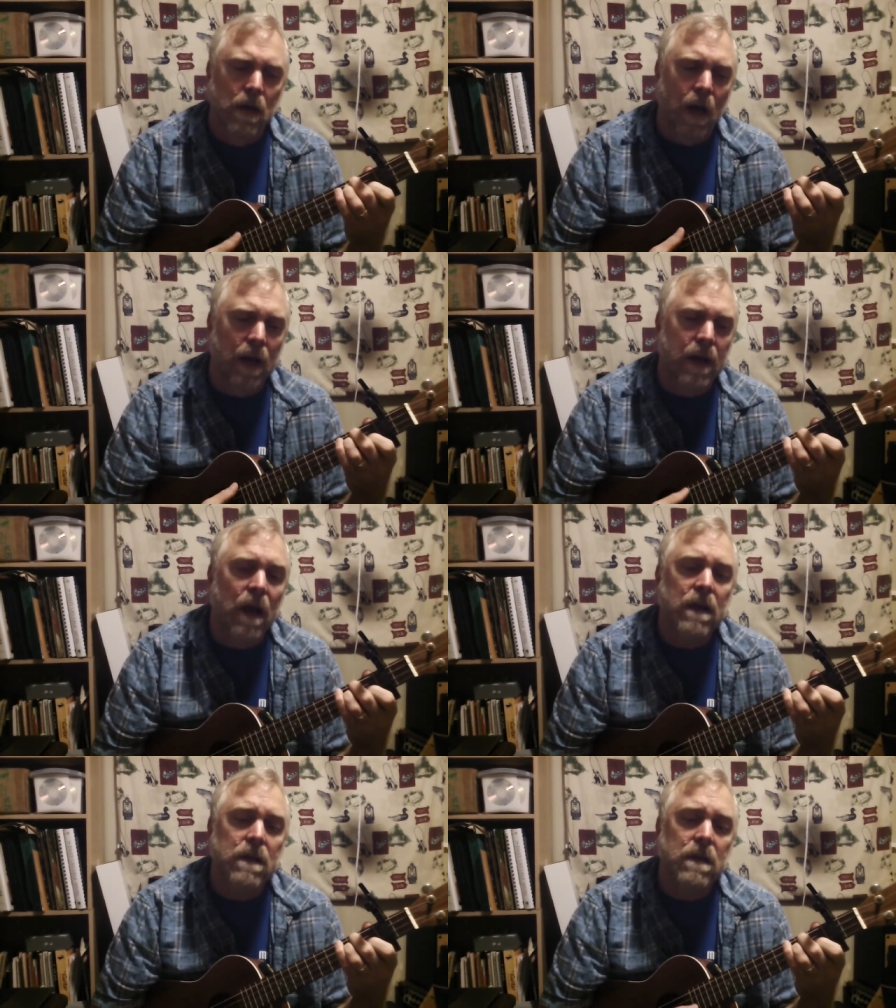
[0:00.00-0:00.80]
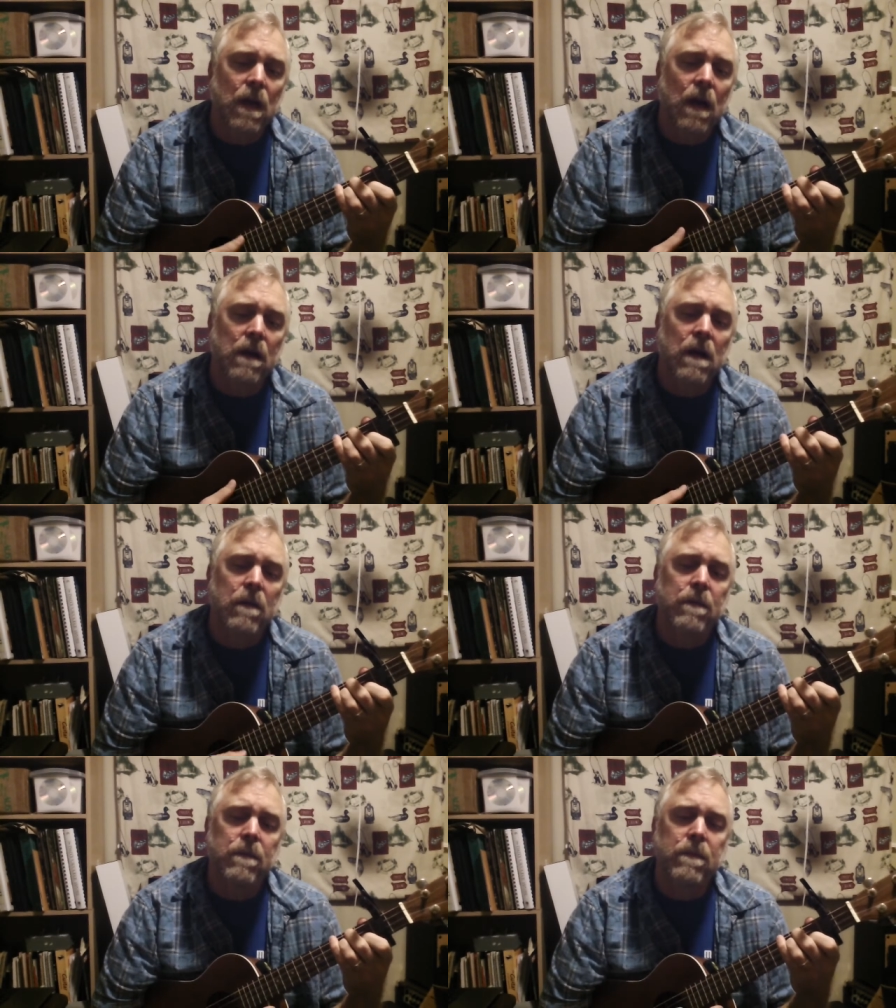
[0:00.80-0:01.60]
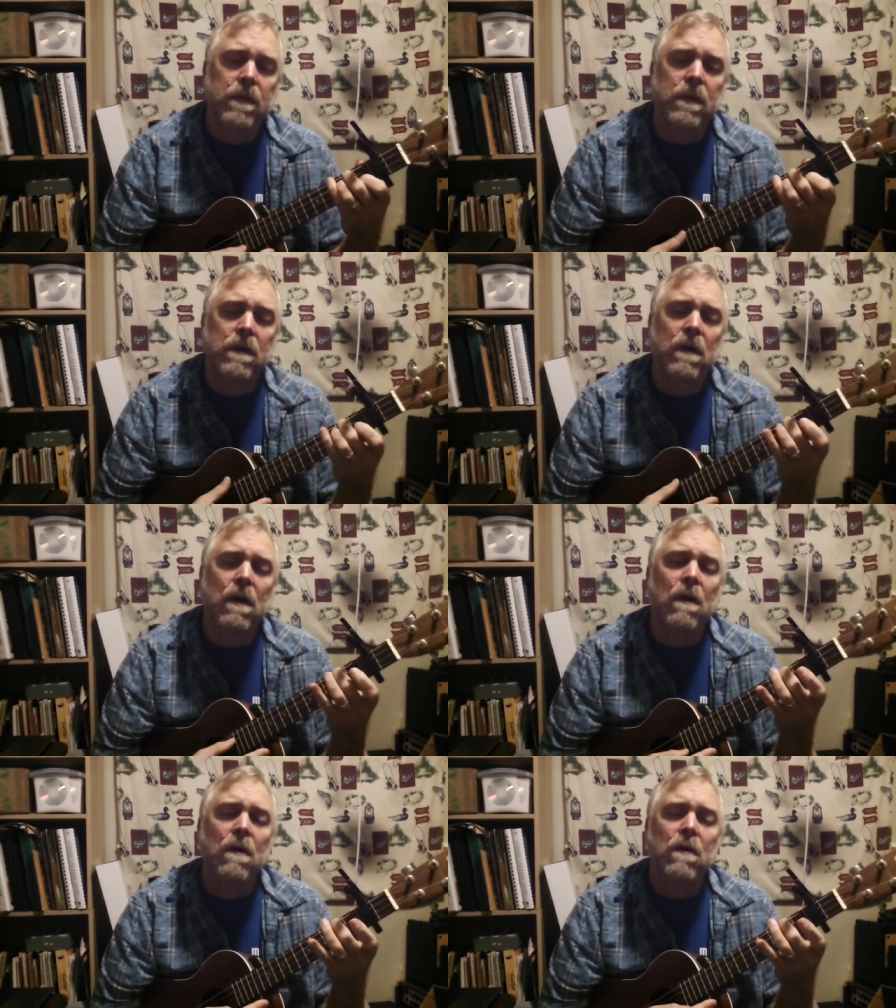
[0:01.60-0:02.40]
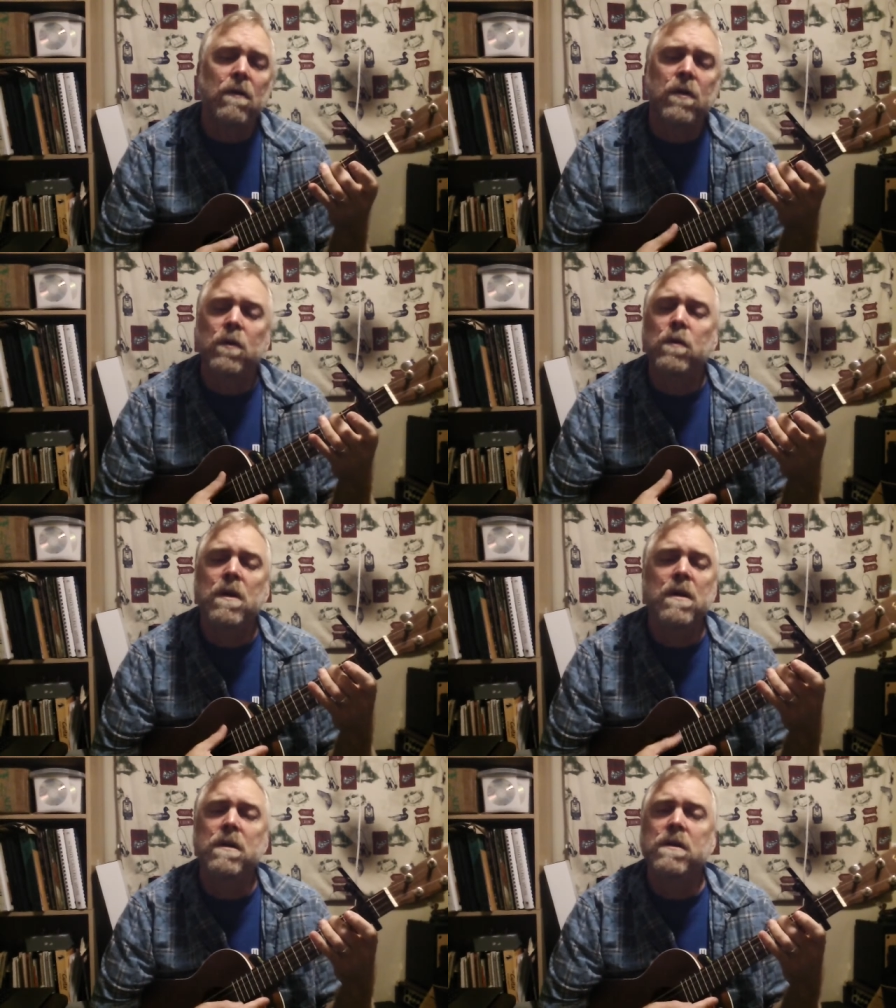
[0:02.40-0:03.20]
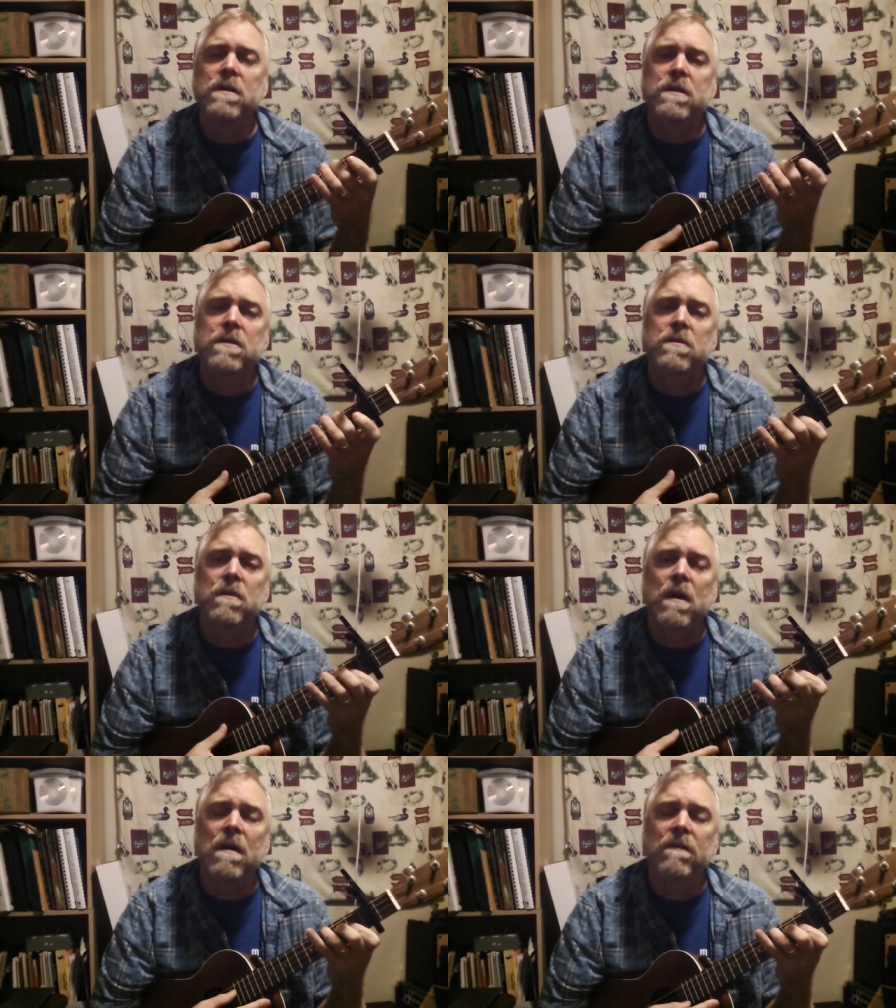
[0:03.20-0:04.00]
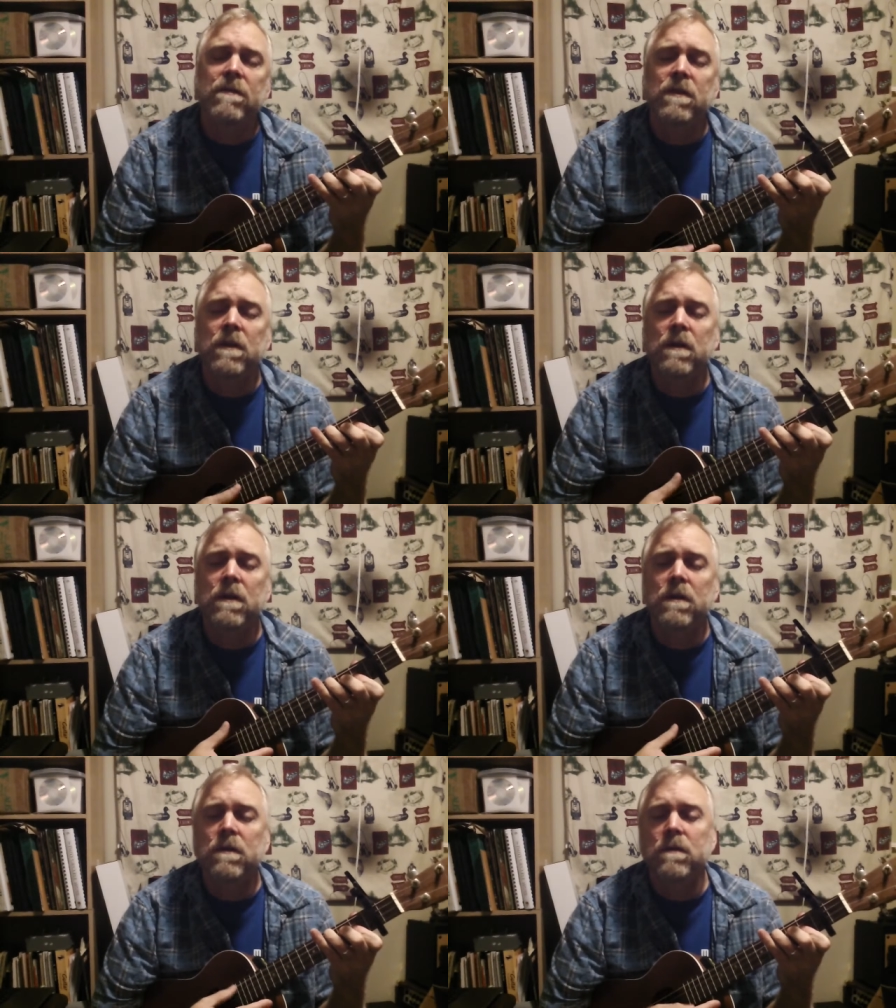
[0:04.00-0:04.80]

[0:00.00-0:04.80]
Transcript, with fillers: I got caught up in all there was to offer